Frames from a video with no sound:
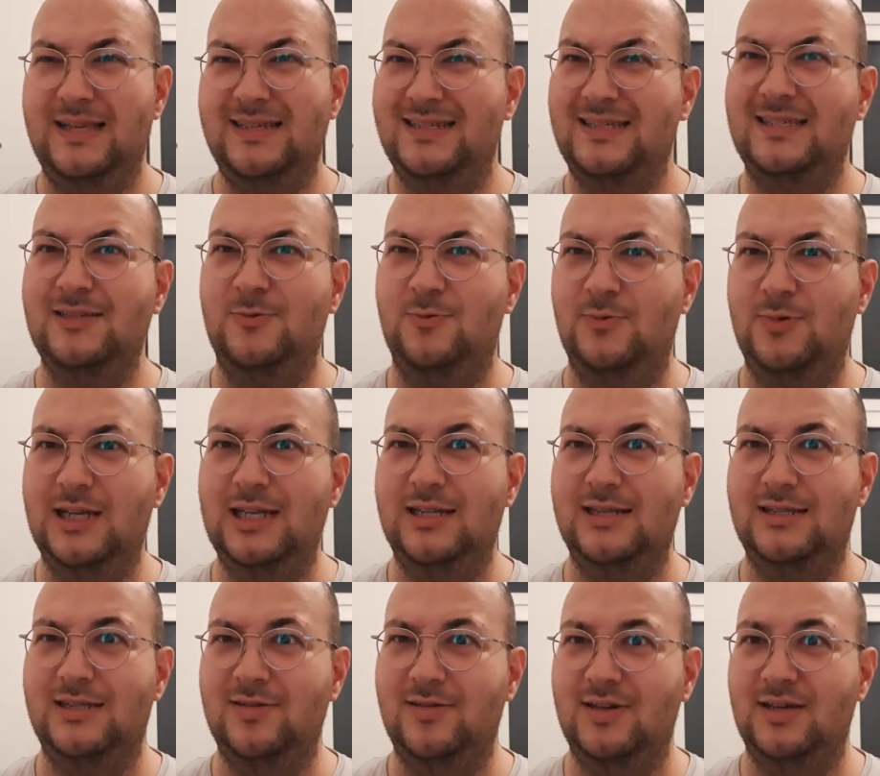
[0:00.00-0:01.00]
still
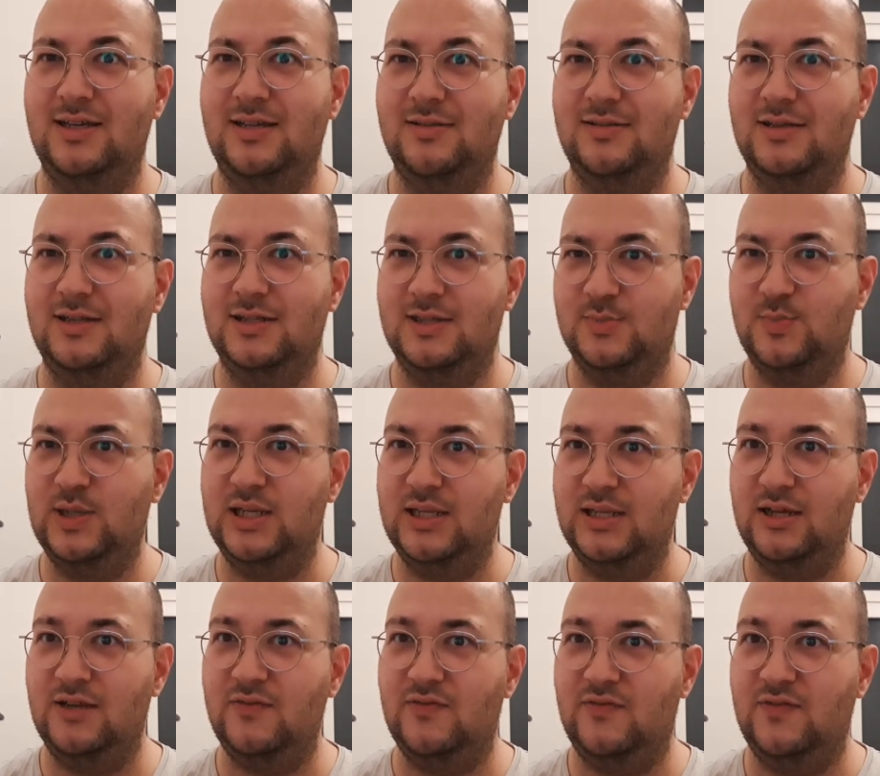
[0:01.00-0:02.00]
weird to think that it's been
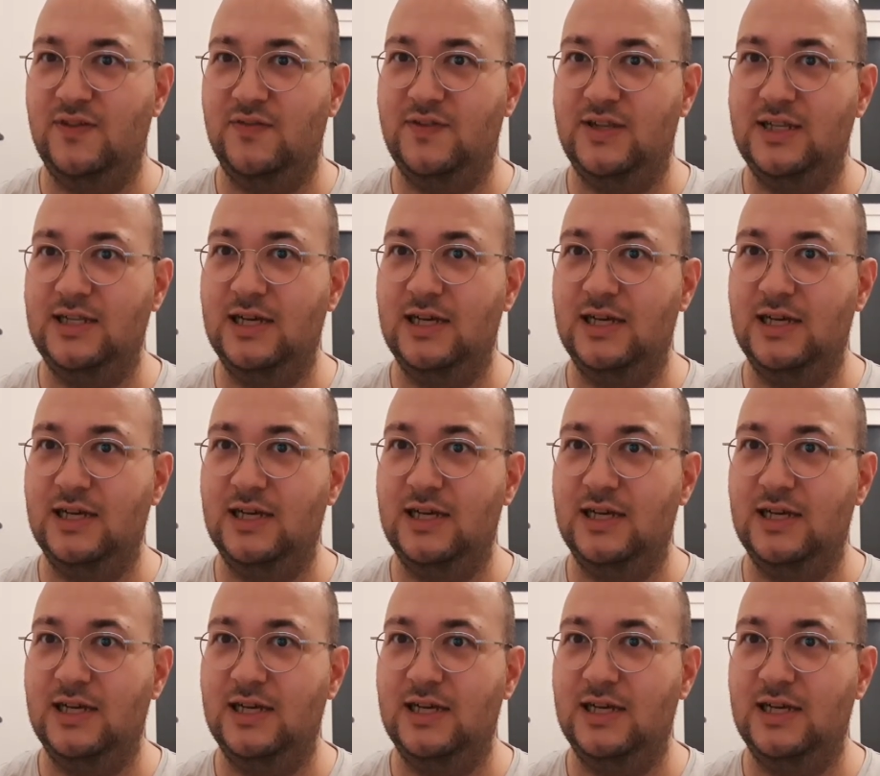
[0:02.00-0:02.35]
like 50